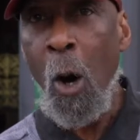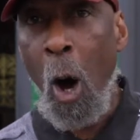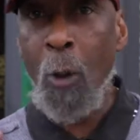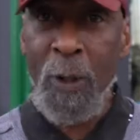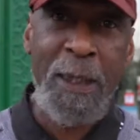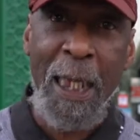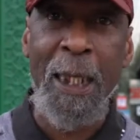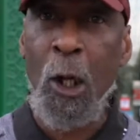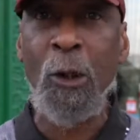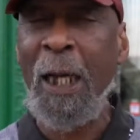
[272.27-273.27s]
Always a
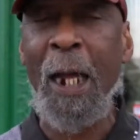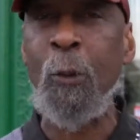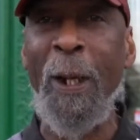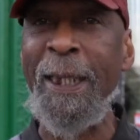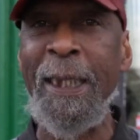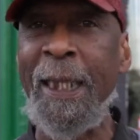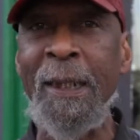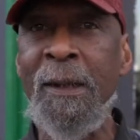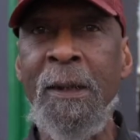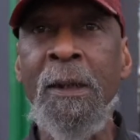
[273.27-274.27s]
yellow card
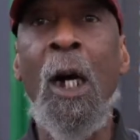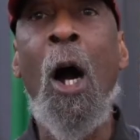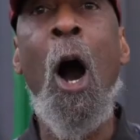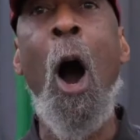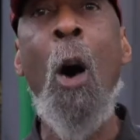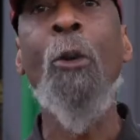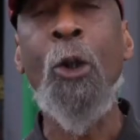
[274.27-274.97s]
waiting. How